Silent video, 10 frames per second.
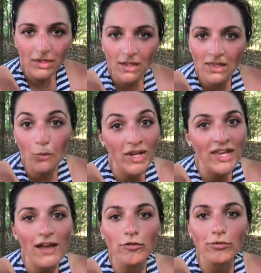and then we
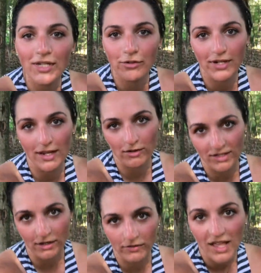never recreate
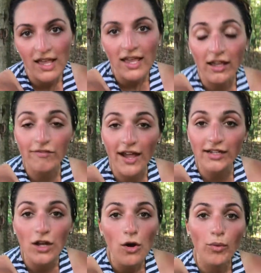ourselves. In
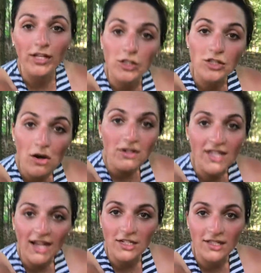fact, we get so
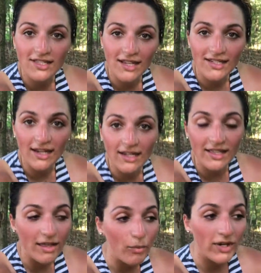attached to this identity
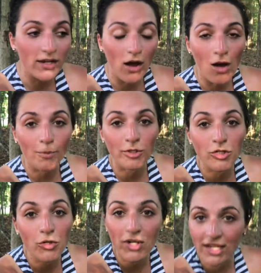that when an
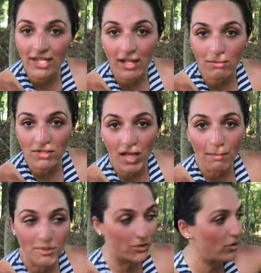opportunity comes
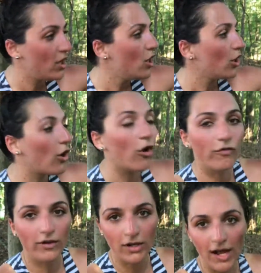up to go
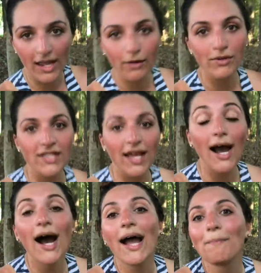for a hike, we say,
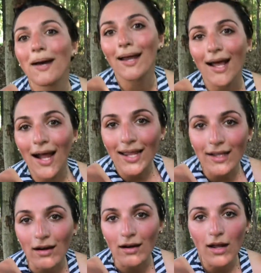I'm not a
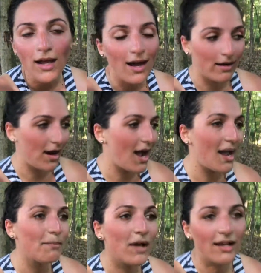hiker, or
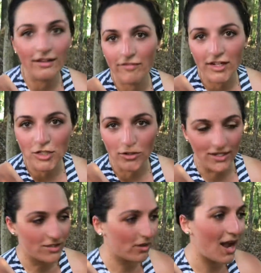I'm not
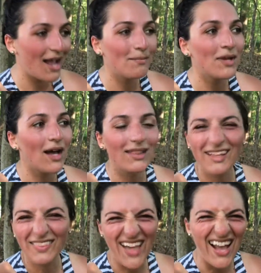adventurous, or I'm not
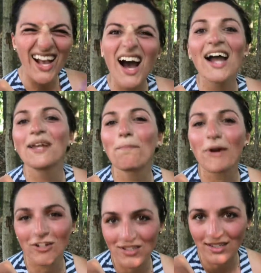like that kind of
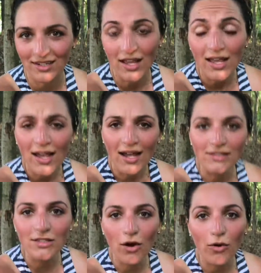person.
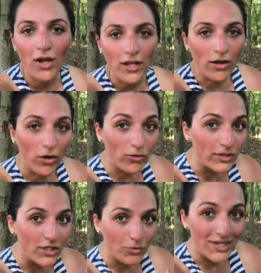And so not
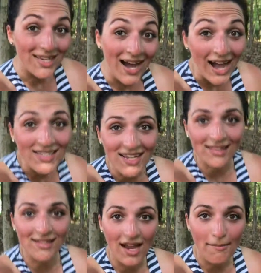only do we not take
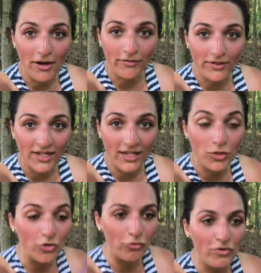the time out of our day
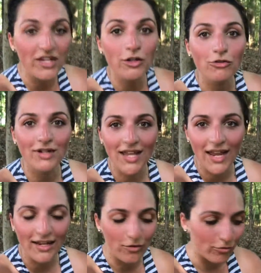to
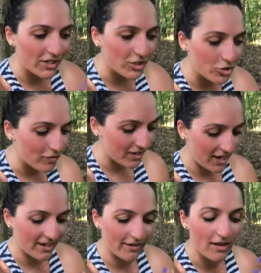recreate and
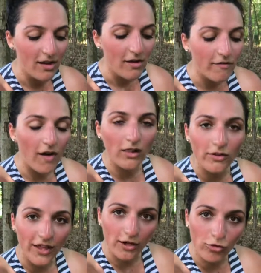rejuvenate and follow
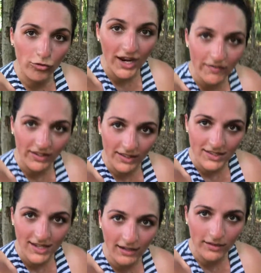that craving that's
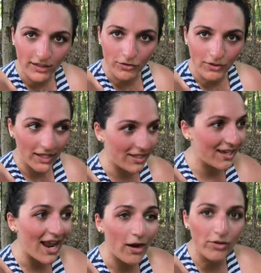telling you, like,
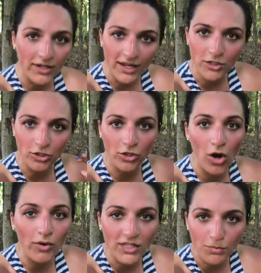get out in nature,
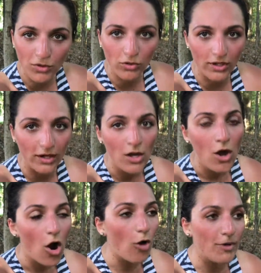go explore,
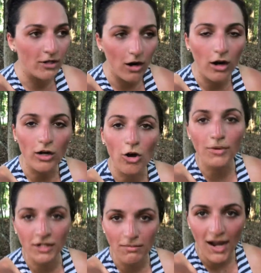open your heart,
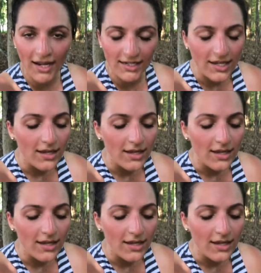open your mind,